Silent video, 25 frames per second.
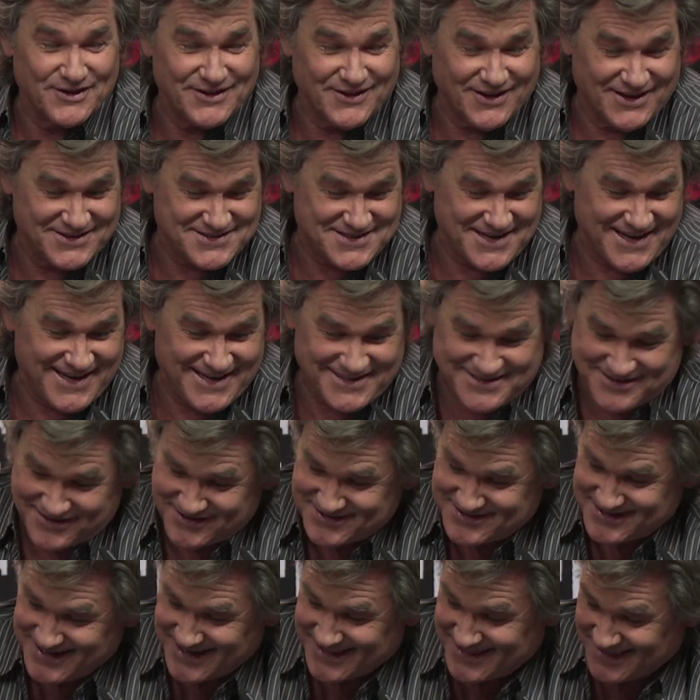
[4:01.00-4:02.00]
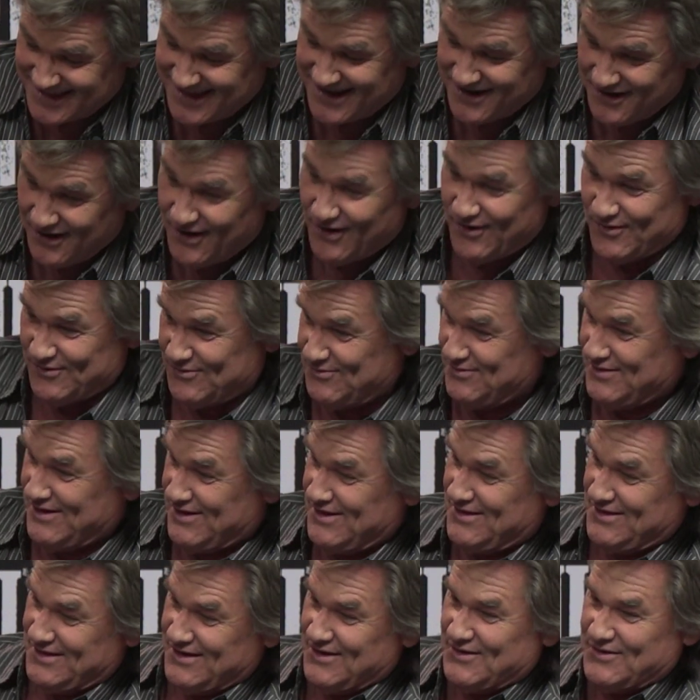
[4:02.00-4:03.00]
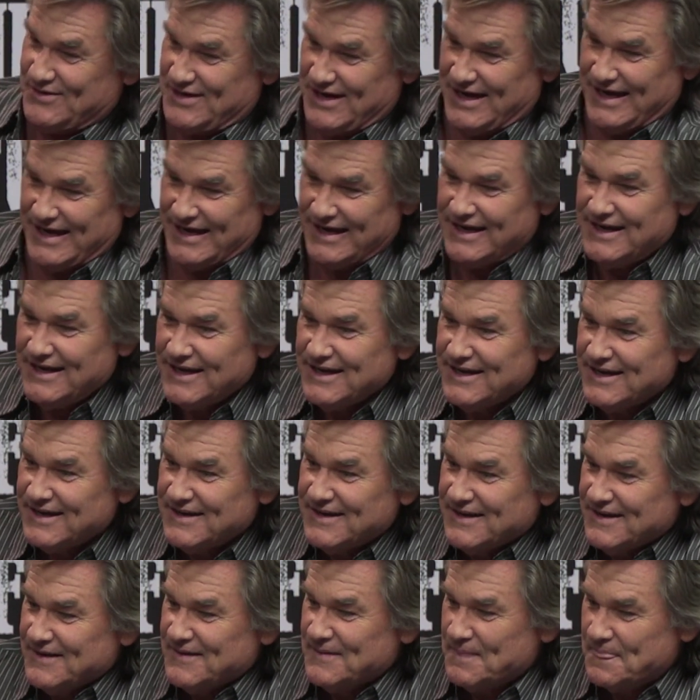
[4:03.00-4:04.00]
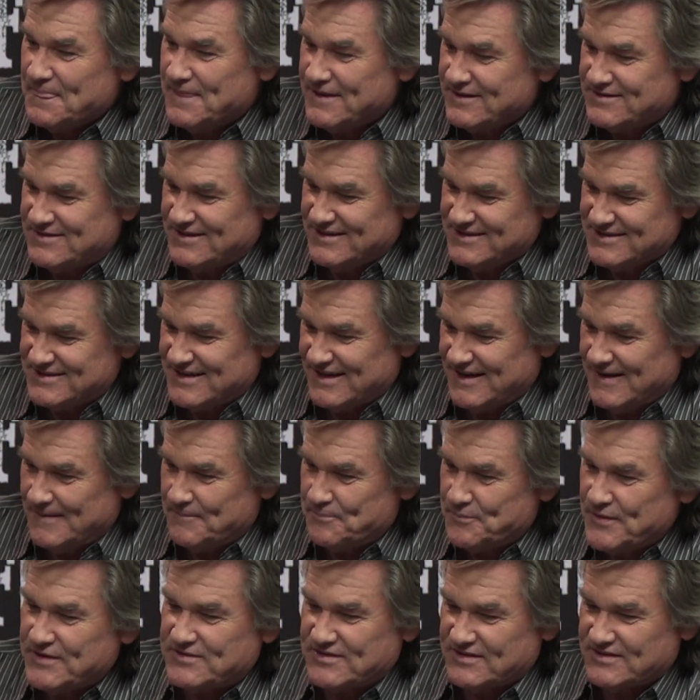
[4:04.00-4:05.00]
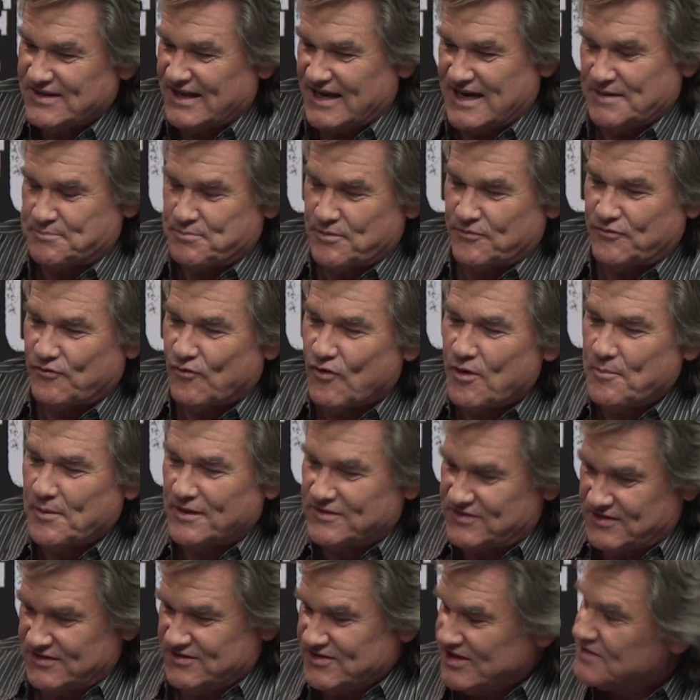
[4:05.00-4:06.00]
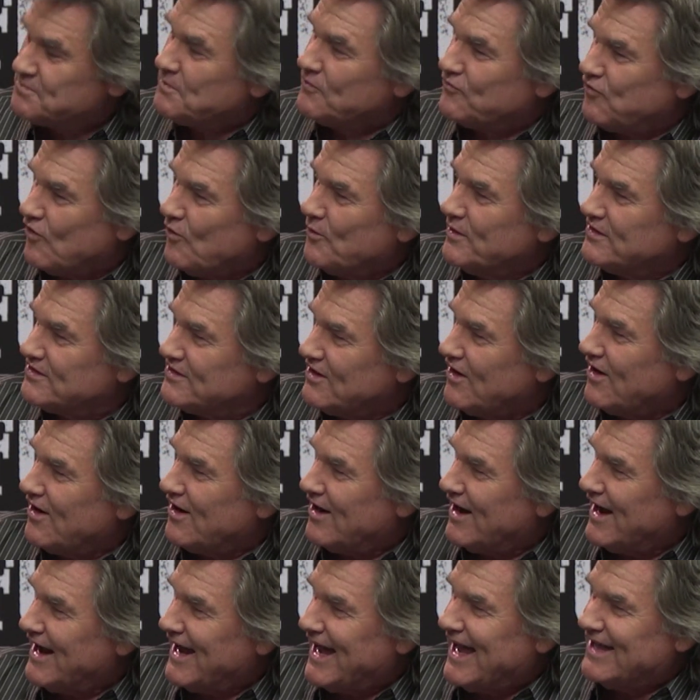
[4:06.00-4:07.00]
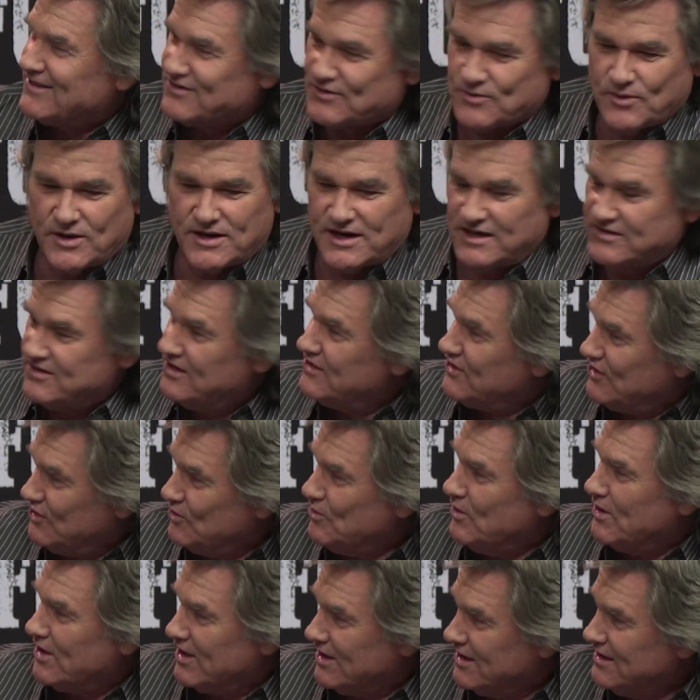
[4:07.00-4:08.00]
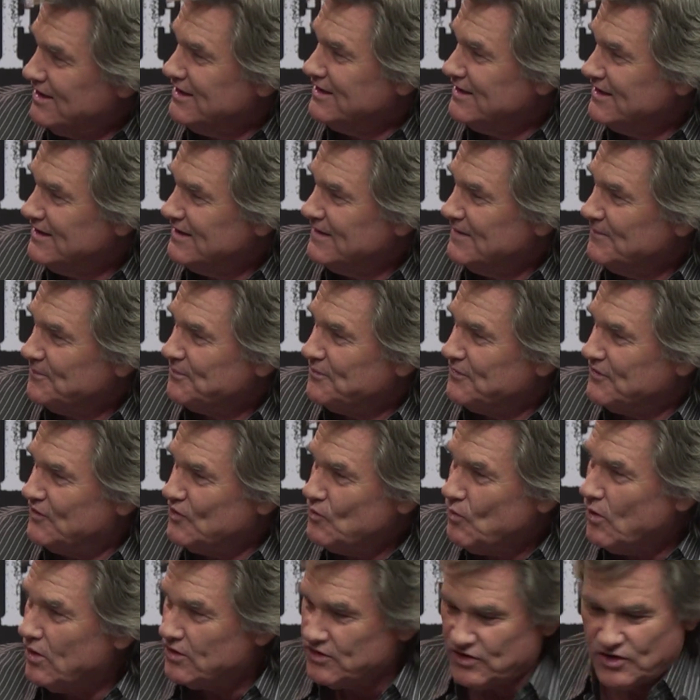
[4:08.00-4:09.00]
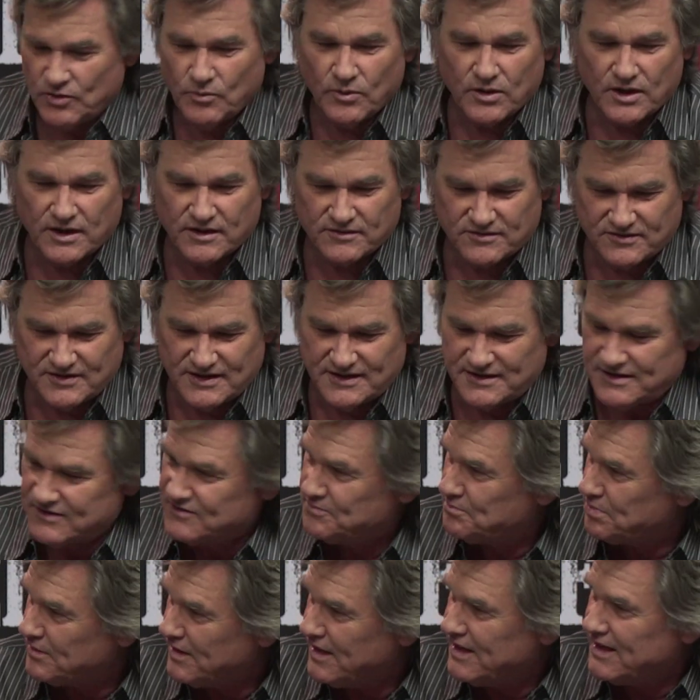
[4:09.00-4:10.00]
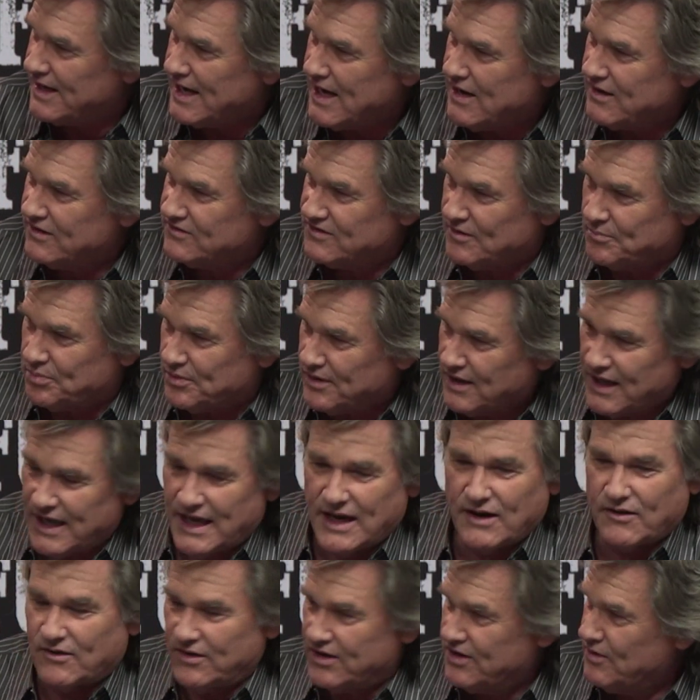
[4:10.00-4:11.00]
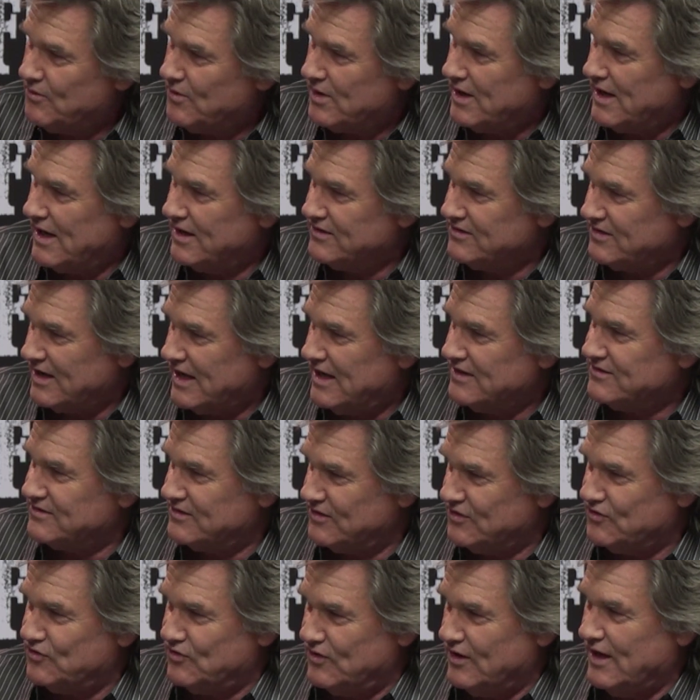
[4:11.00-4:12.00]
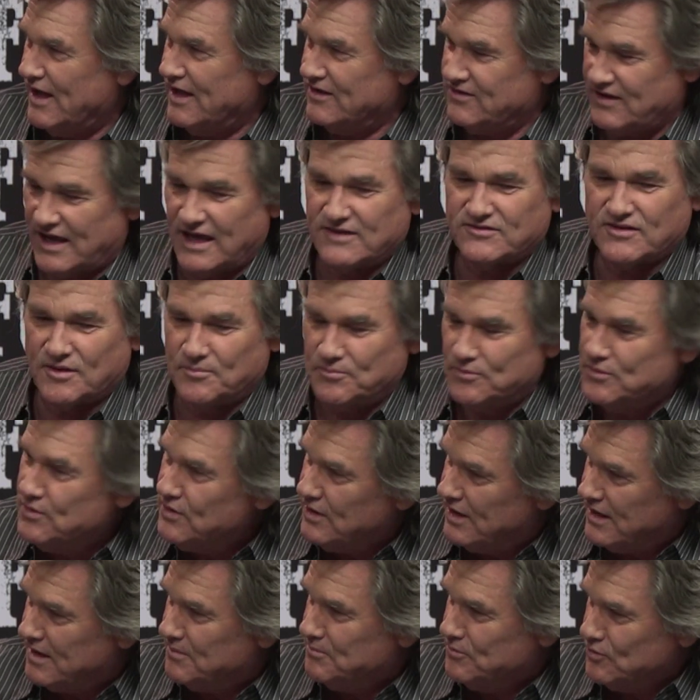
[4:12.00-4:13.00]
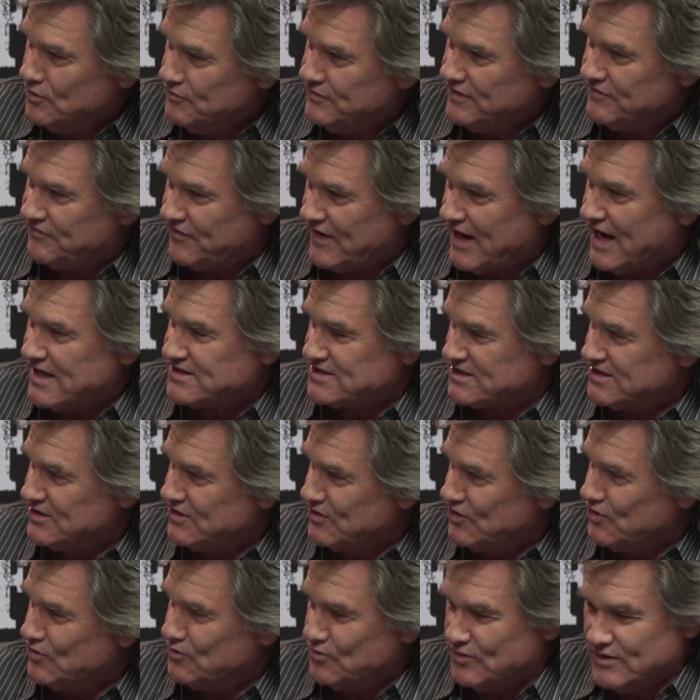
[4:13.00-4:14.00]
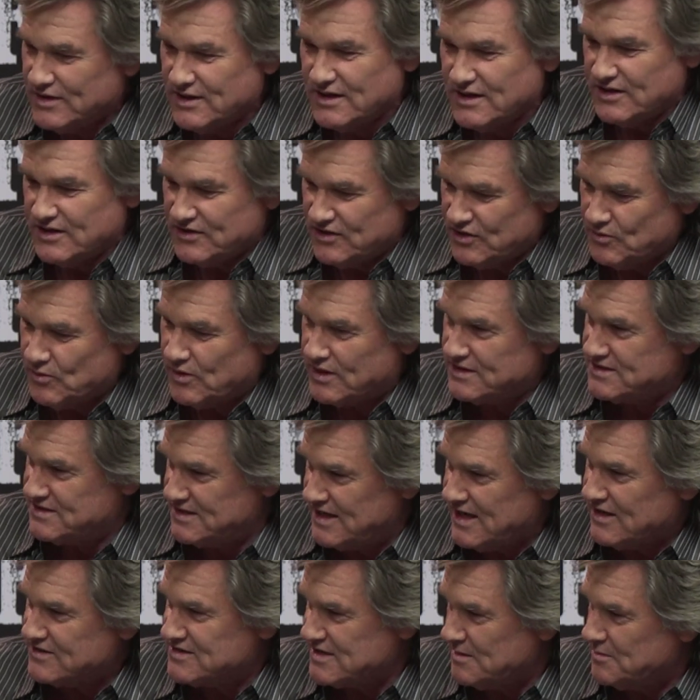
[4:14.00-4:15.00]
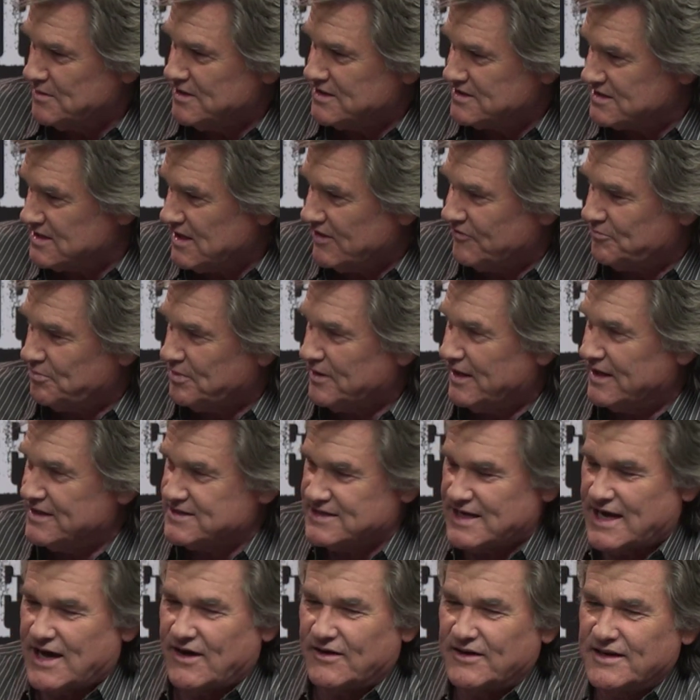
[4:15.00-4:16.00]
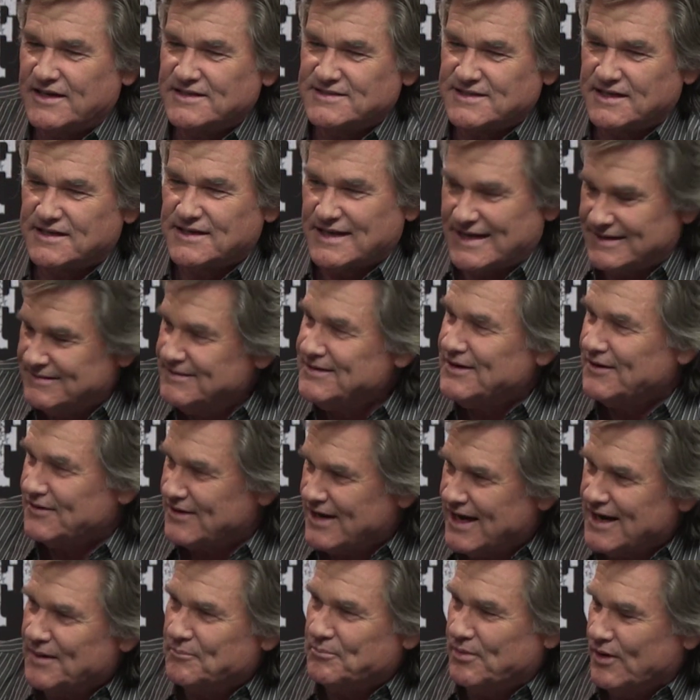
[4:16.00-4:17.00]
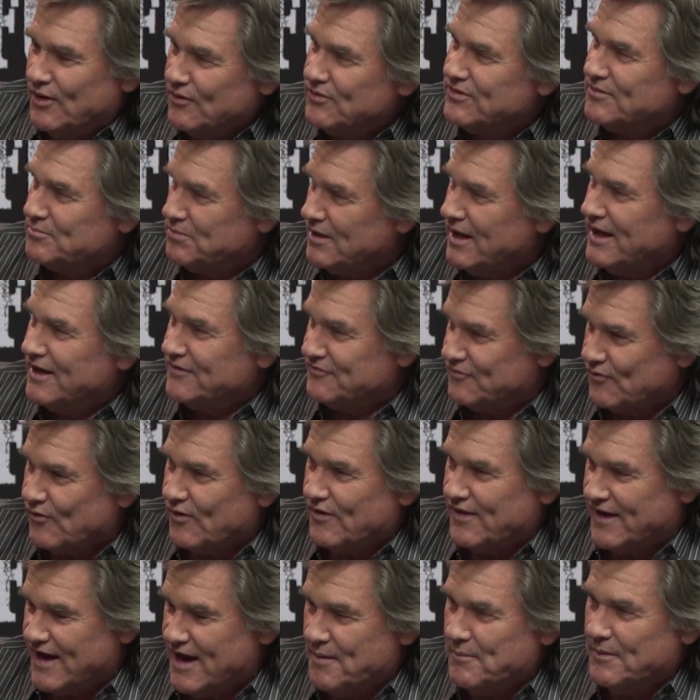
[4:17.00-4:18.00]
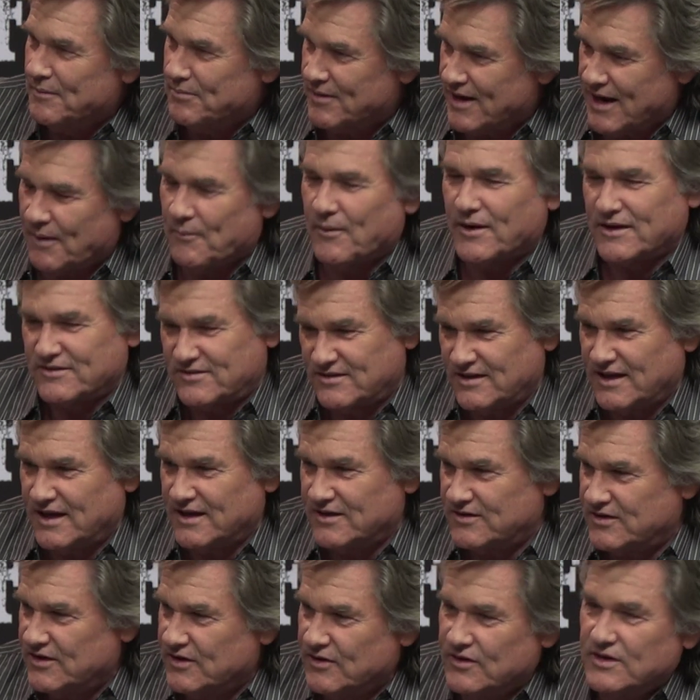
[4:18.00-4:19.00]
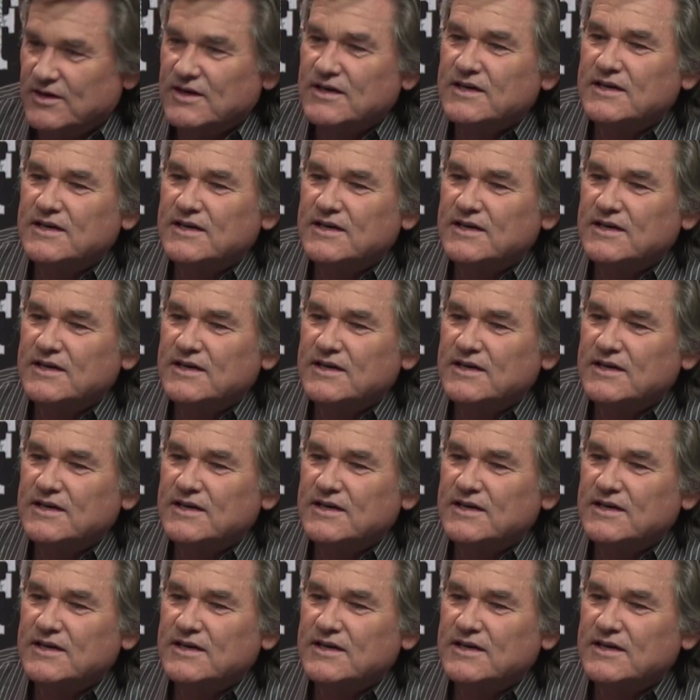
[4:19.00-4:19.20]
in Los Angeles, and I thought, oh, well, okay, this is like a performance. And just before we started, I asked Quentin, I said, do you want to see this played out as a play, or do you want in a movie fashion? Do you want to see how some of this stuff plays out? And he said, kind of both. Play it for them, but I want to see it too.